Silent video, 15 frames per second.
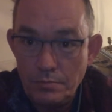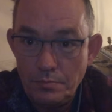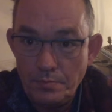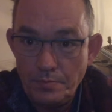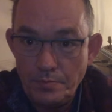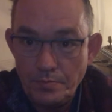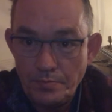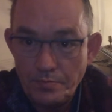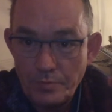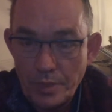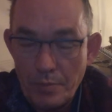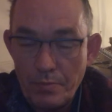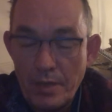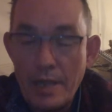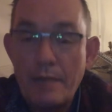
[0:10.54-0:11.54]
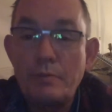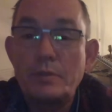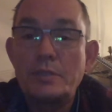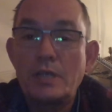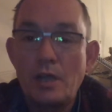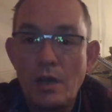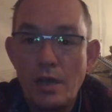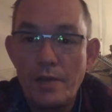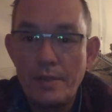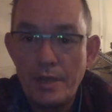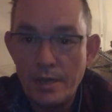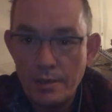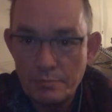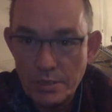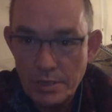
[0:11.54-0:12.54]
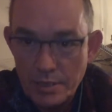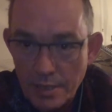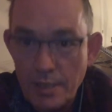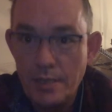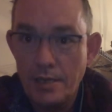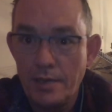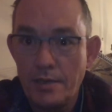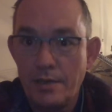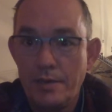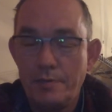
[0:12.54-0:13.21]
I'm thankful to God that I'm still here